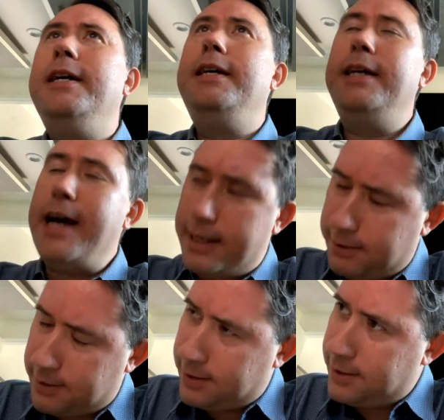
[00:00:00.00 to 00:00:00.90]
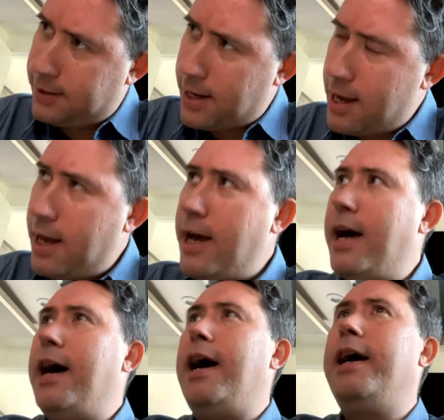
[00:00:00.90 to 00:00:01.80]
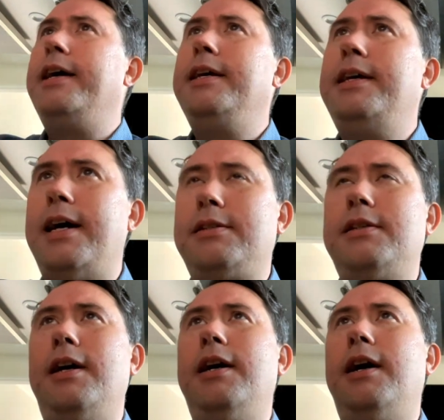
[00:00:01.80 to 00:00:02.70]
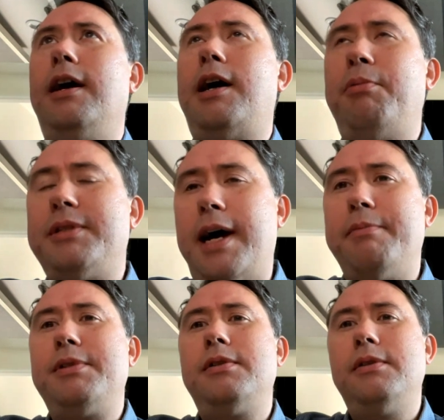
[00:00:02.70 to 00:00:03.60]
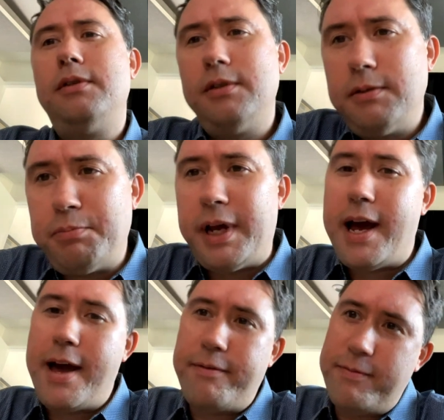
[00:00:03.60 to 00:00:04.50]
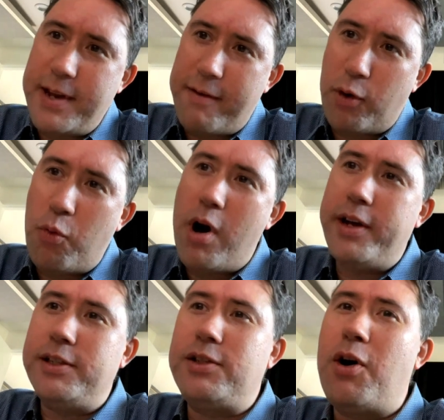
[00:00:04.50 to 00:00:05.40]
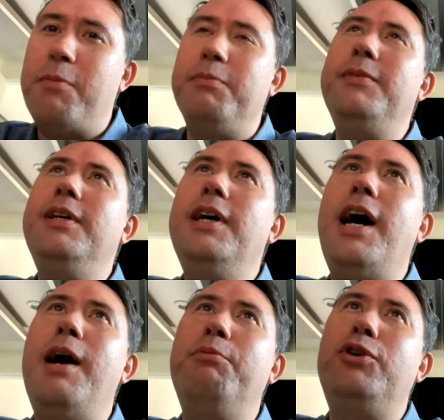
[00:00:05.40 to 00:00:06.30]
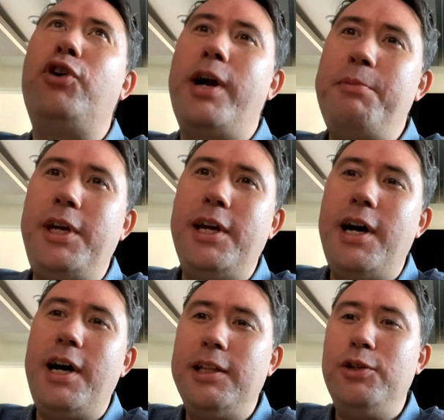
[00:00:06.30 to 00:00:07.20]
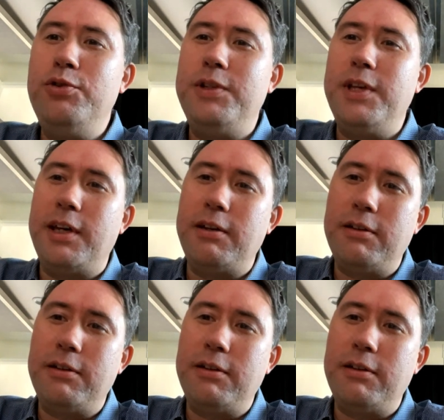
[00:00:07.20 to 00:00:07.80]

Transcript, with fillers: Yes. Uh, yes. Uh, a couple times. All right. But I've never won, so I'm, I'm Grammy uh, losing.